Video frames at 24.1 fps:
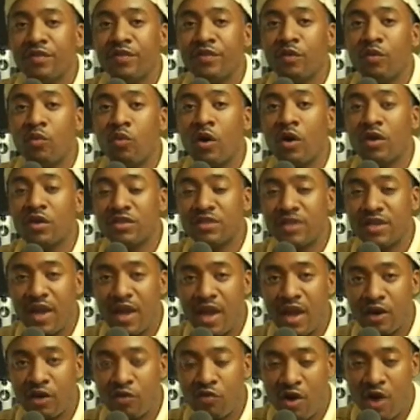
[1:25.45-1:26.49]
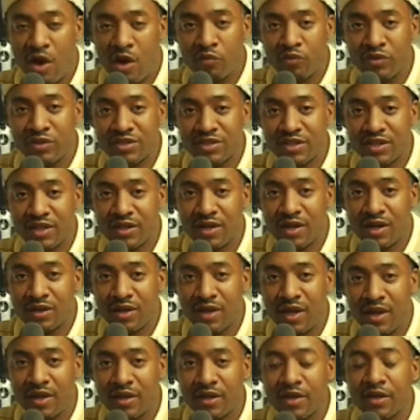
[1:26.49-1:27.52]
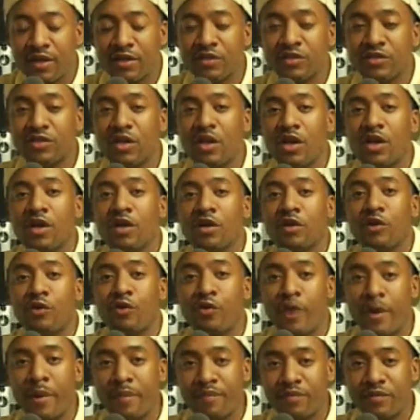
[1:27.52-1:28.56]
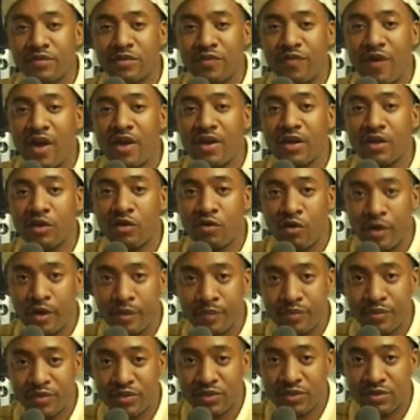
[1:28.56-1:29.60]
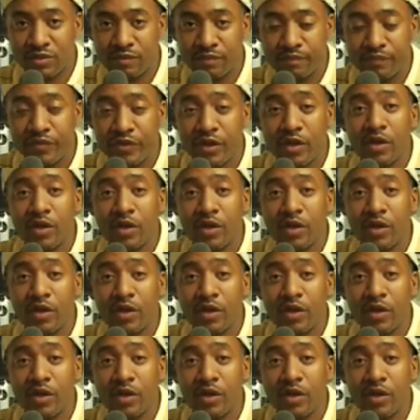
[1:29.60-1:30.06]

the worst gang crime we see in LA is Crips fighting Crips,